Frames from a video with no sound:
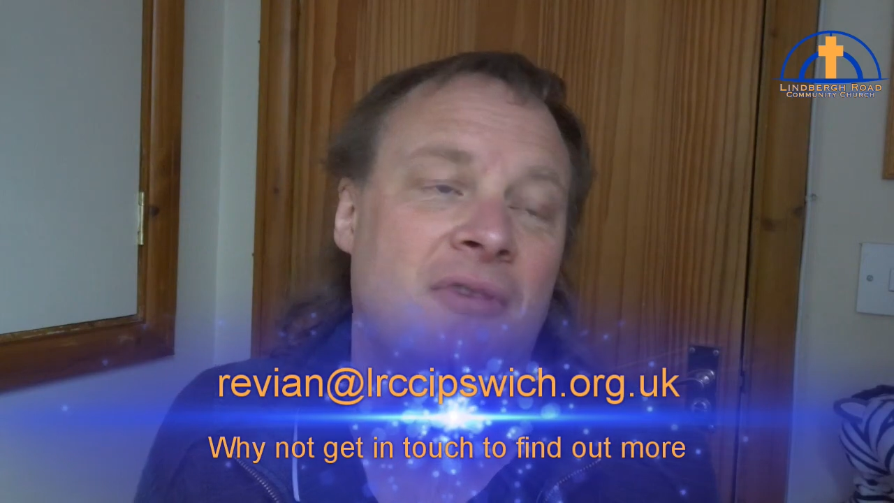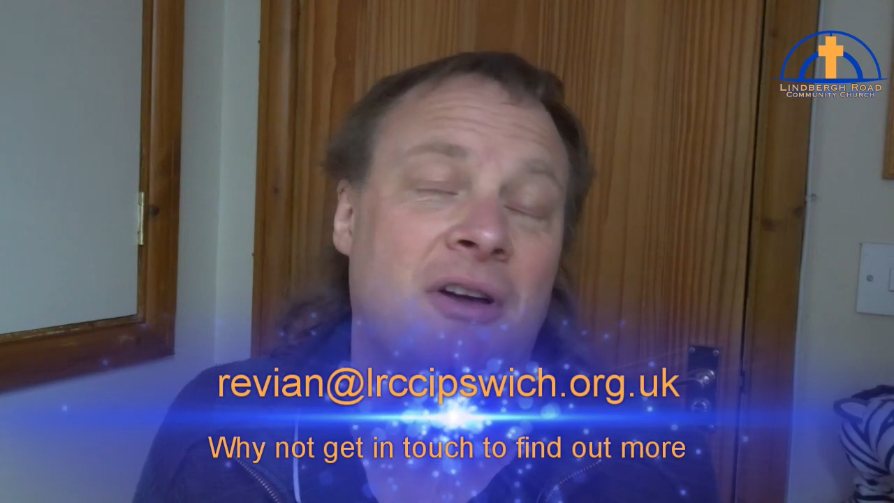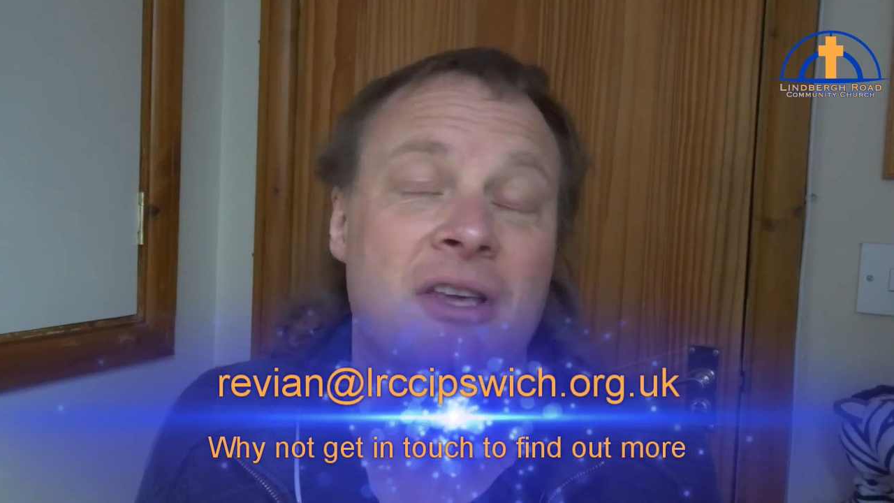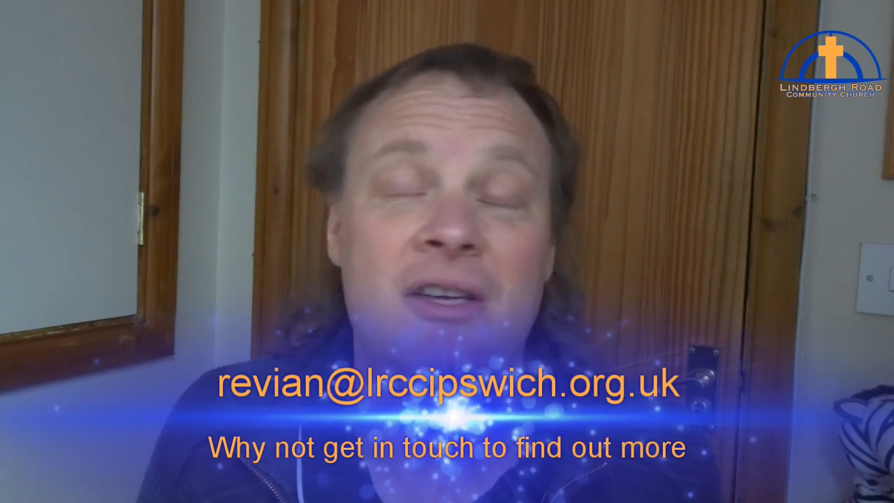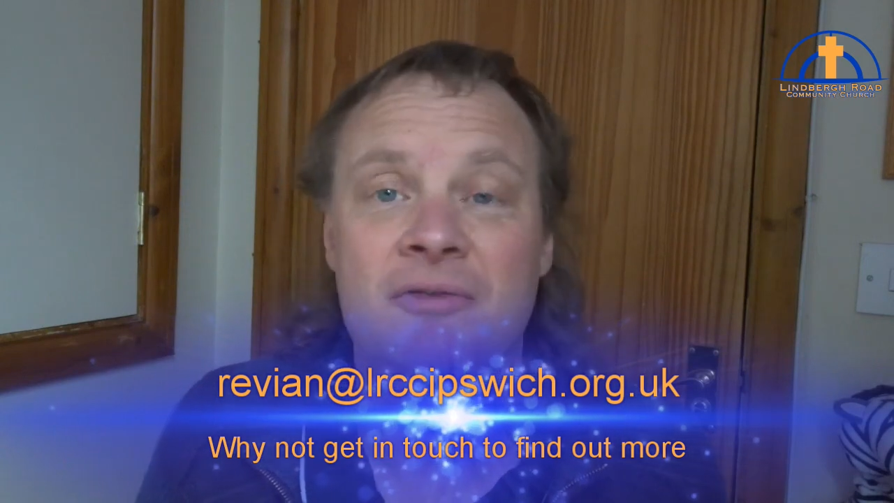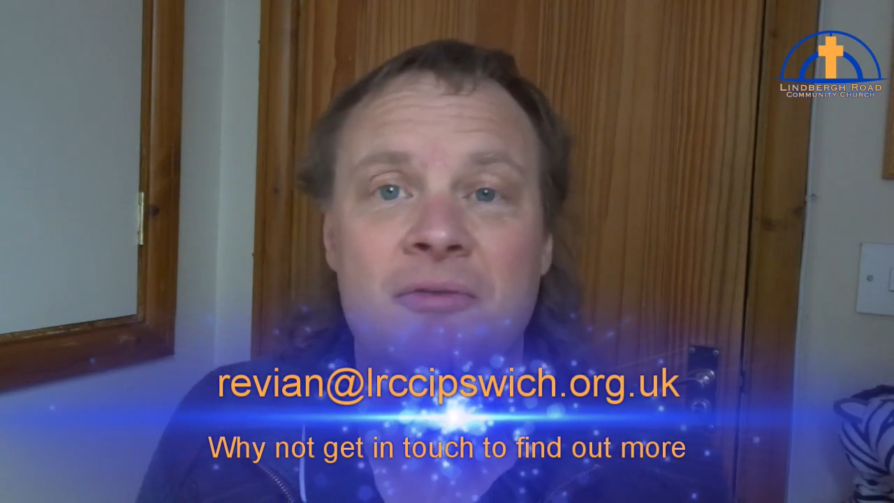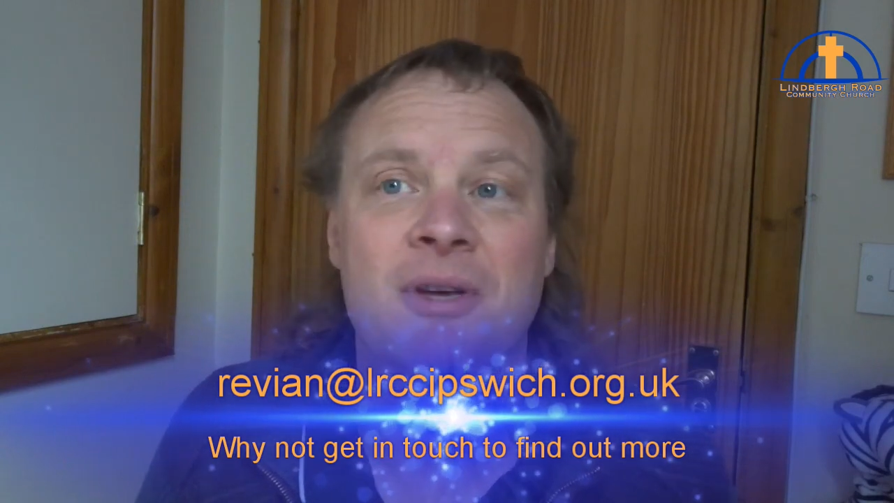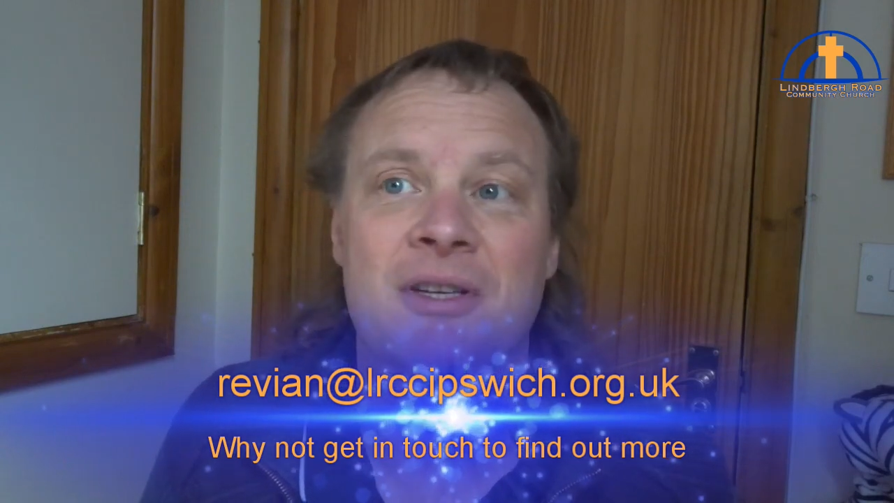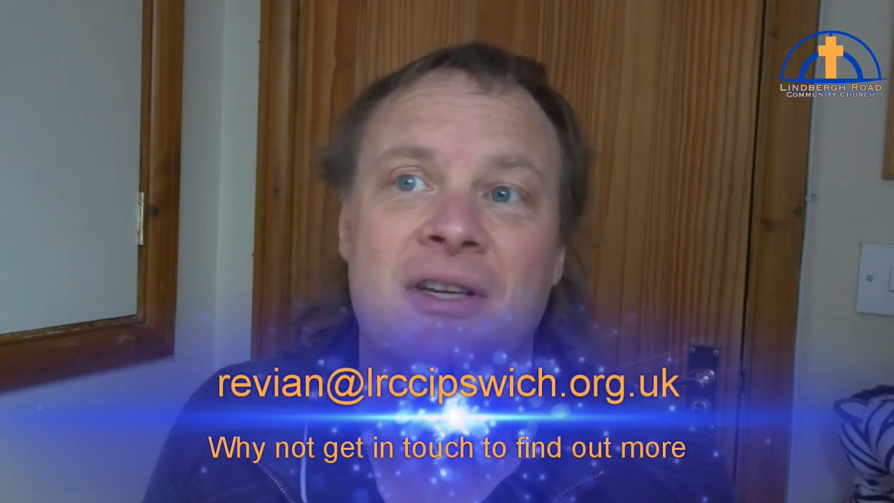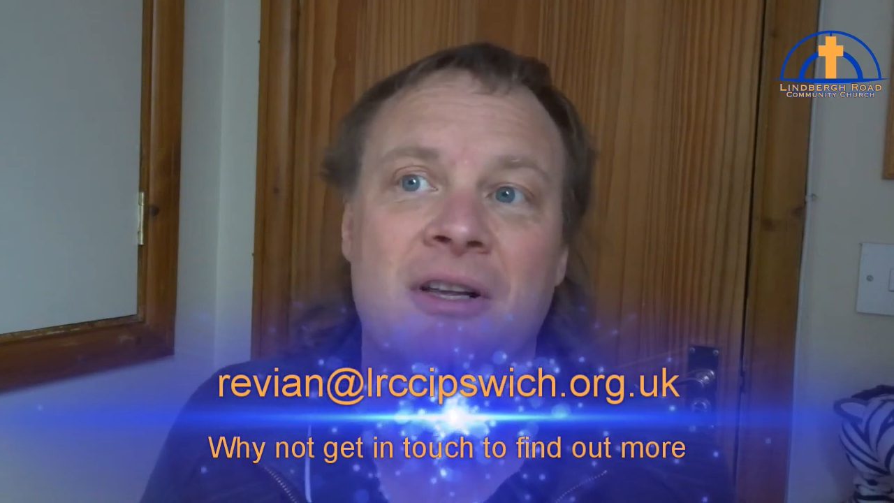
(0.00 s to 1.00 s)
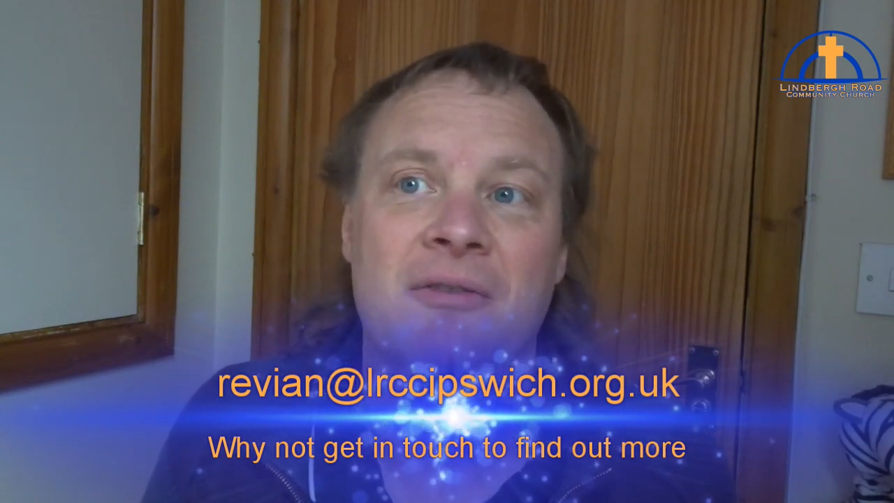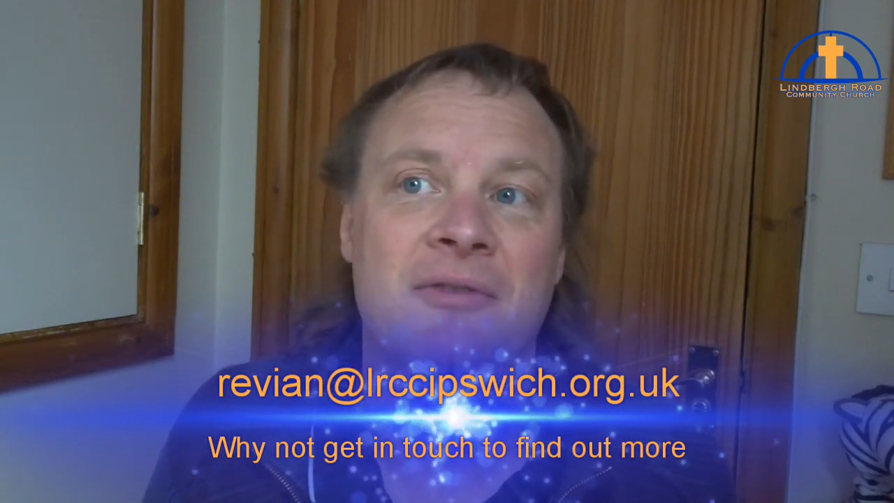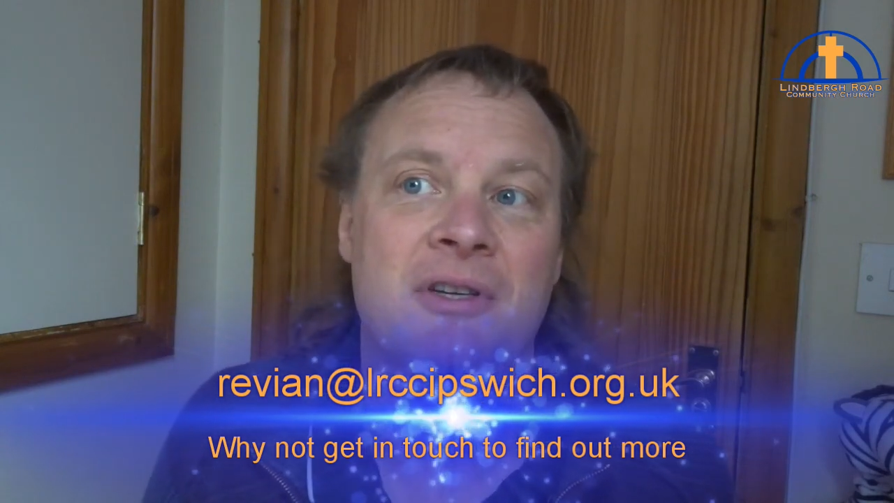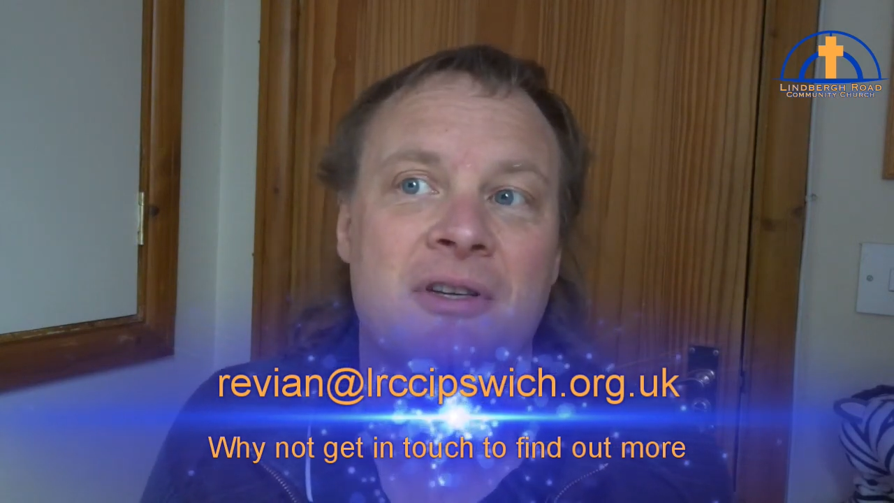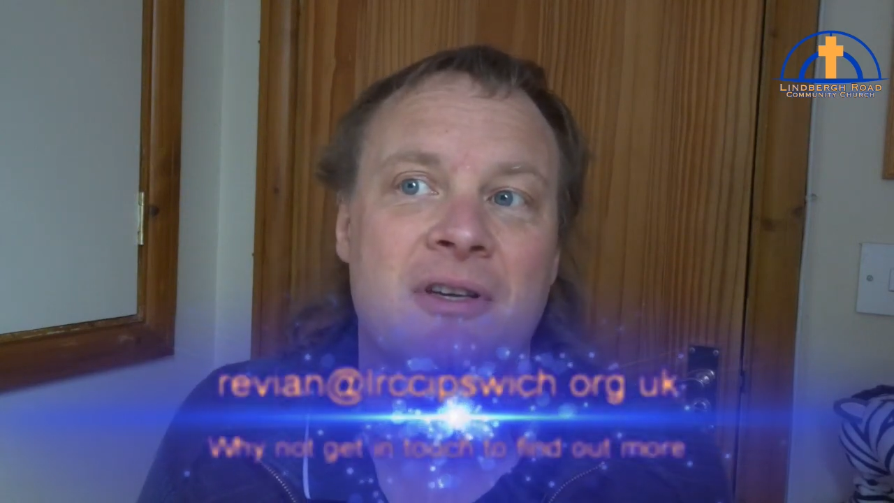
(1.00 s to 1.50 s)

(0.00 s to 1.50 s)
I guess, from ourselves.